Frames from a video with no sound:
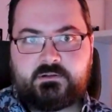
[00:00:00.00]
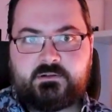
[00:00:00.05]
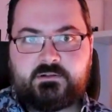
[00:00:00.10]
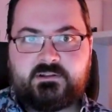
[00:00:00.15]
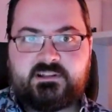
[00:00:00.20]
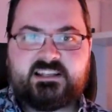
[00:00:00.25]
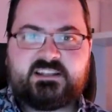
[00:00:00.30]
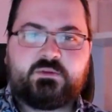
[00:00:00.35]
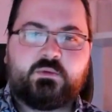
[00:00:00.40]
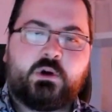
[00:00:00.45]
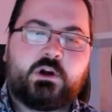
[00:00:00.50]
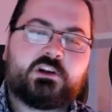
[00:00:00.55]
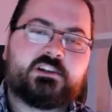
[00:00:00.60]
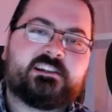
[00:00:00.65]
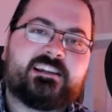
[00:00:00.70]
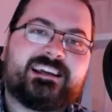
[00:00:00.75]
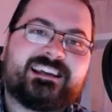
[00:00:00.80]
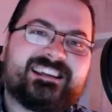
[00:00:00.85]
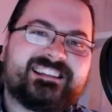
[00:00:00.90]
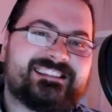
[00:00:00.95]
This works
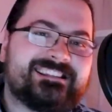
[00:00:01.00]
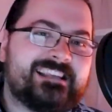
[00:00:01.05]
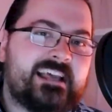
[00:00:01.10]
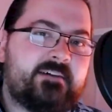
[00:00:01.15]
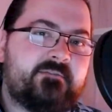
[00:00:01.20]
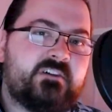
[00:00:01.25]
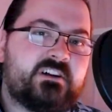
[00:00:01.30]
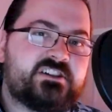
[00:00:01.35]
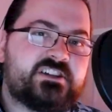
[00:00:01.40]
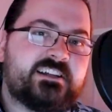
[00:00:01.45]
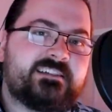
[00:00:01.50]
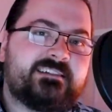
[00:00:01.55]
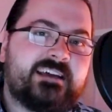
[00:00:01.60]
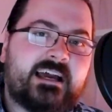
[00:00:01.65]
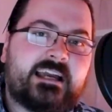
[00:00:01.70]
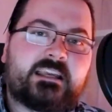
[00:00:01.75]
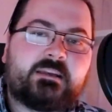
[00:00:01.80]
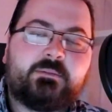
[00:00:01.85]
like a savage attack,